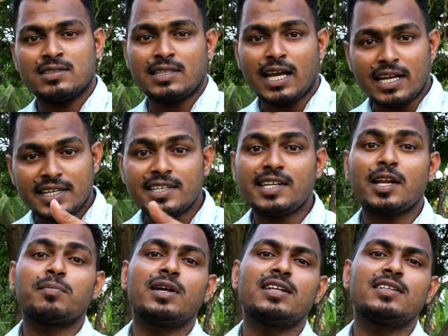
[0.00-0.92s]
that
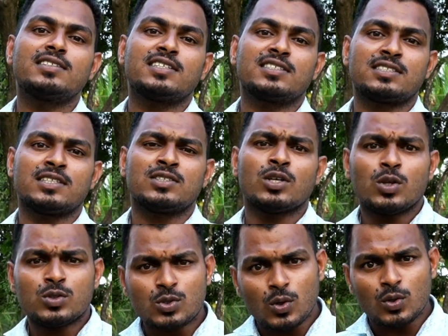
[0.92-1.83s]
determine the justice.
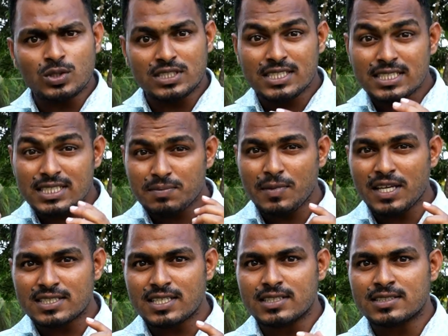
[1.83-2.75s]
So this
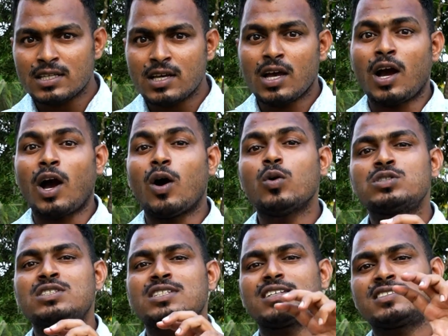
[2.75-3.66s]
makes us how
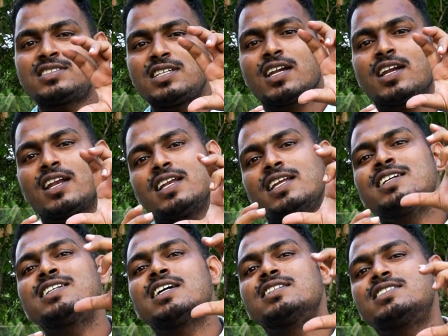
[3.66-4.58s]
structural
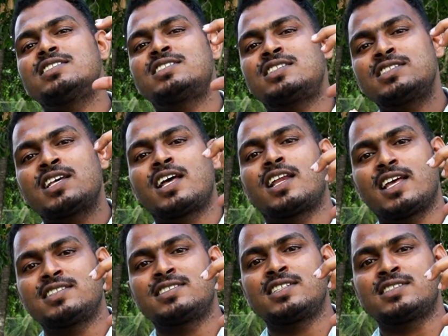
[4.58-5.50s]
inconsistencies
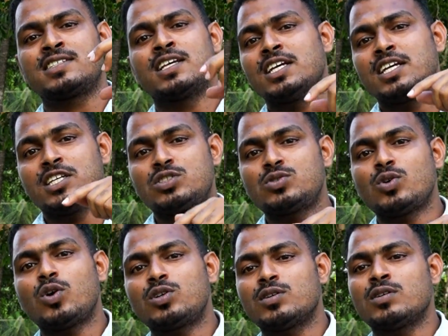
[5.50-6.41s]
exist. It's
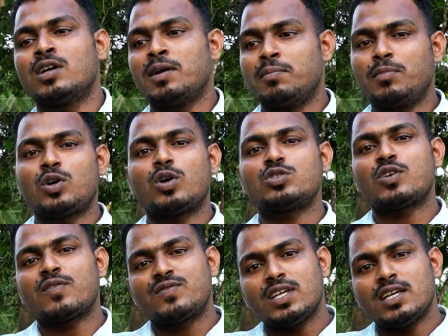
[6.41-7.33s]
not because
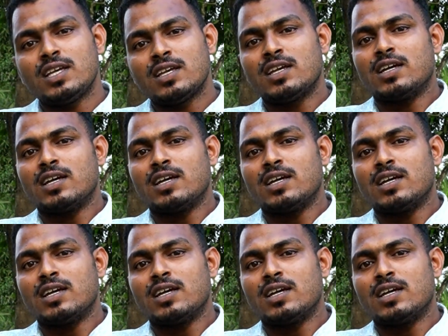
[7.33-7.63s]
of the